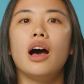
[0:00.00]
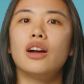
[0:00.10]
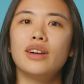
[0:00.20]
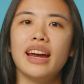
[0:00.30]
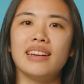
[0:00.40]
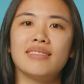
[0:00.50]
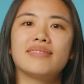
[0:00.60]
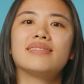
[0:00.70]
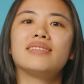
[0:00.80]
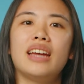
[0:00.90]
All right,
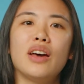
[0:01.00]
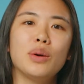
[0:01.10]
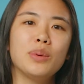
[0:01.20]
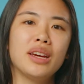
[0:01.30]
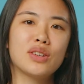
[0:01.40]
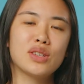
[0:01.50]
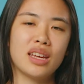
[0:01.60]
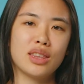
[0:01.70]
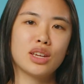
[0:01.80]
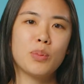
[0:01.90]
now that we
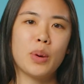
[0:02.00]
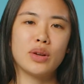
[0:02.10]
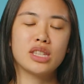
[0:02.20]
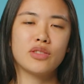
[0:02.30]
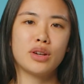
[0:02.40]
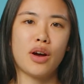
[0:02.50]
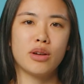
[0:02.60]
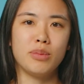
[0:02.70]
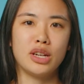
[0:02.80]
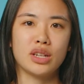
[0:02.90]
understand the components of an
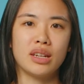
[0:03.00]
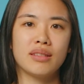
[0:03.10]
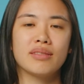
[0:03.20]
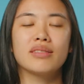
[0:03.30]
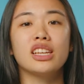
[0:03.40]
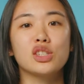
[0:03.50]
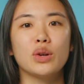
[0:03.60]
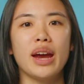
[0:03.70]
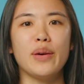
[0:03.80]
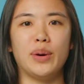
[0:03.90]
automation, let's
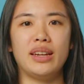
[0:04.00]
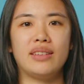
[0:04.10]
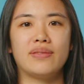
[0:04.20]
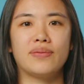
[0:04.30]
create one.